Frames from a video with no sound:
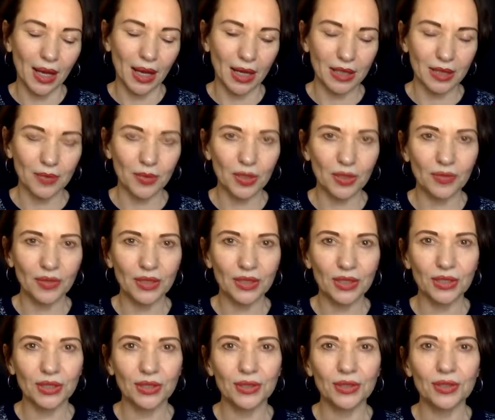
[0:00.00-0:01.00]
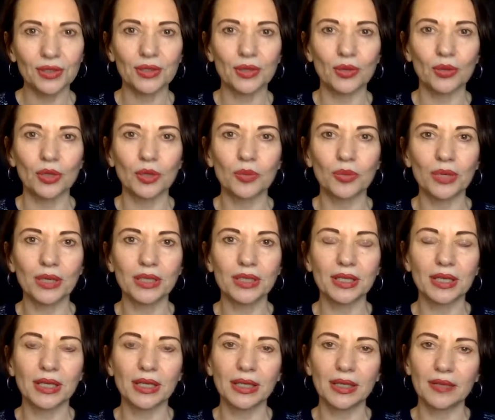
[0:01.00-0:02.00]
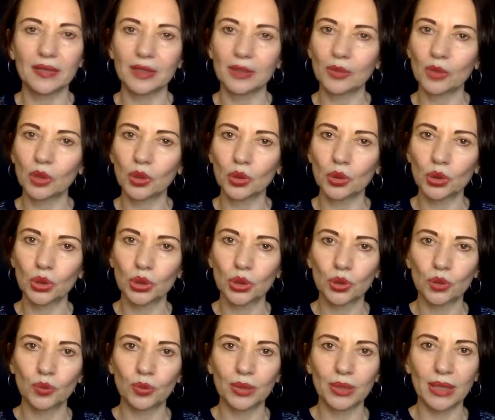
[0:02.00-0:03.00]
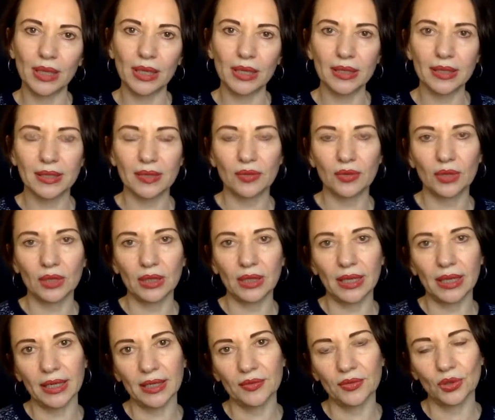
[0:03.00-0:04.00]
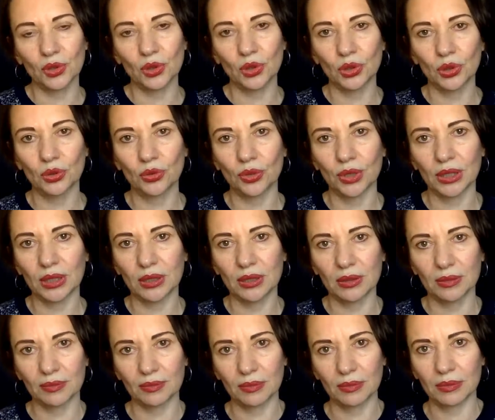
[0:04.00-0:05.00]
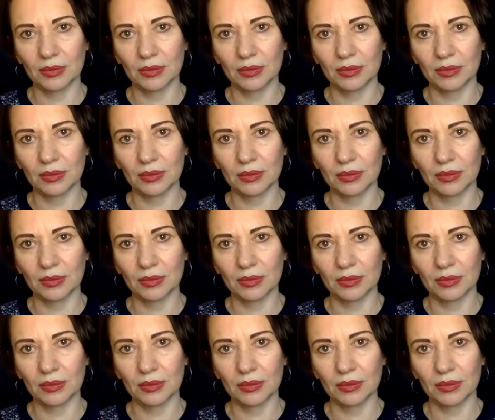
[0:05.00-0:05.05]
Ask me questions. On a practical level, I'm going to plan several lives during